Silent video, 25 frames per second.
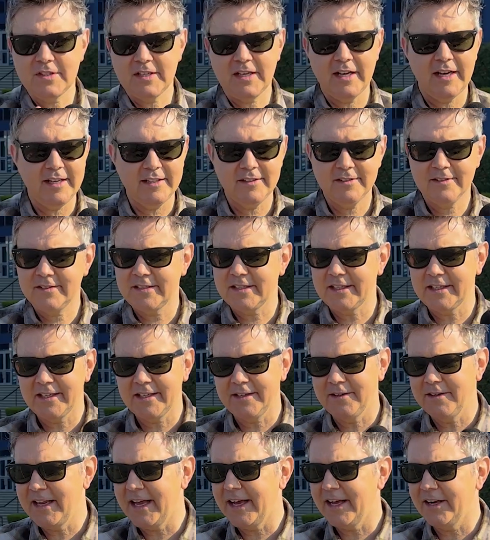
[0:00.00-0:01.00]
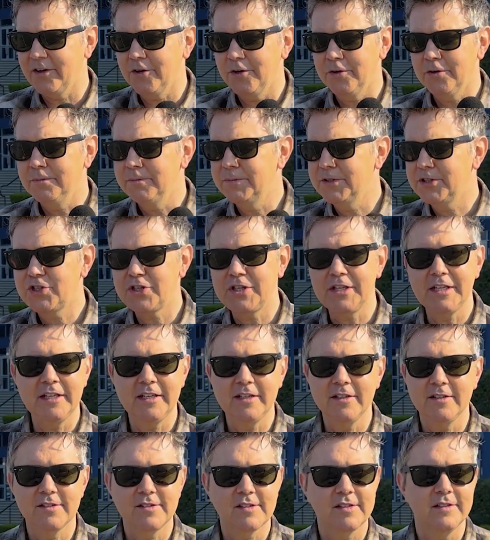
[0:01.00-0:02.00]
got nano
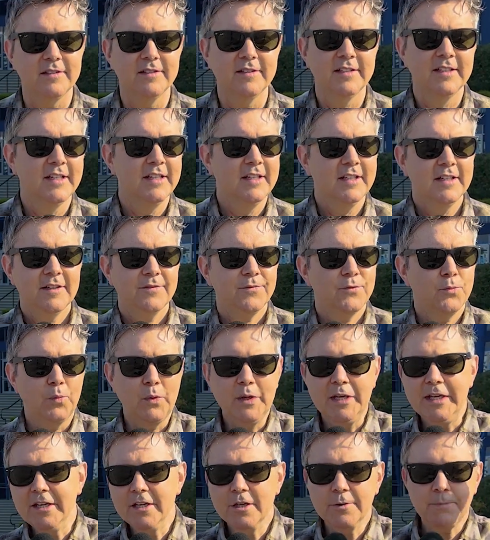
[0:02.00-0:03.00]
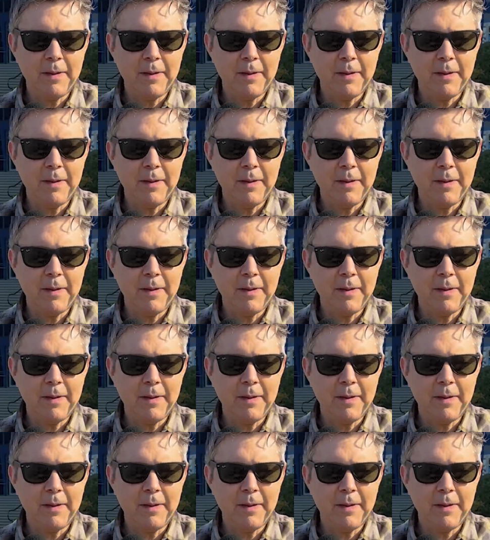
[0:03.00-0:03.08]
machines and wind